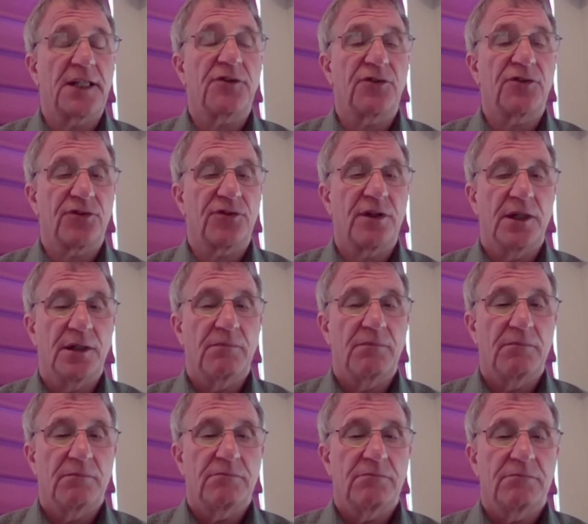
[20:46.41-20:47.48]
Yes.
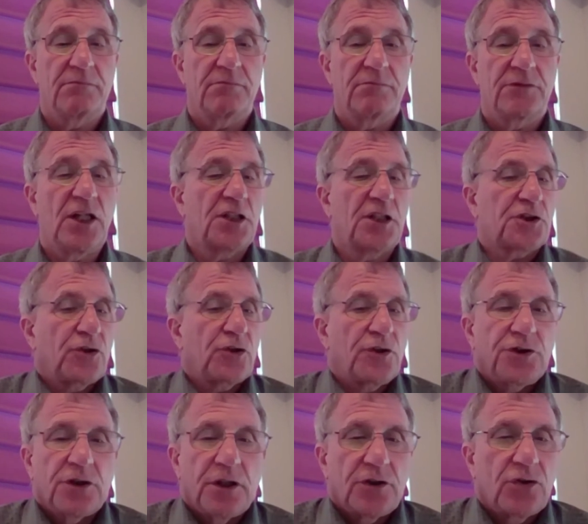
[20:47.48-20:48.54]

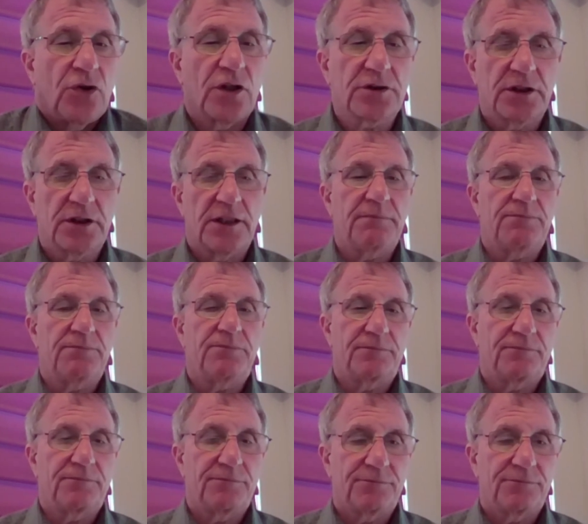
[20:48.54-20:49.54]
Sure. You could talk to him.